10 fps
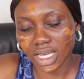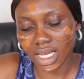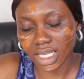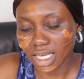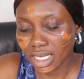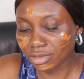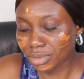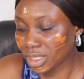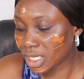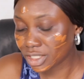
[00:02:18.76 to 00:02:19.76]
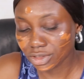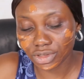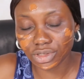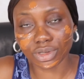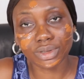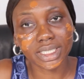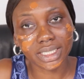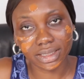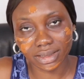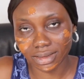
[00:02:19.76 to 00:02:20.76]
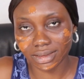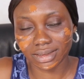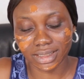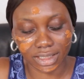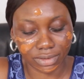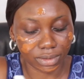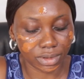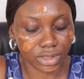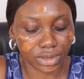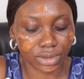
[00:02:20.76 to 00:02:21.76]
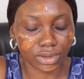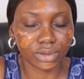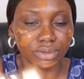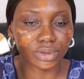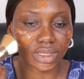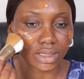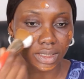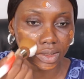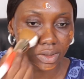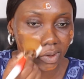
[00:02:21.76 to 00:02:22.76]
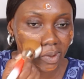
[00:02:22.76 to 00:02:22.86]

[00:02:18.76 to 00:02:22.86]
and I have been enjoying this foundation of recent.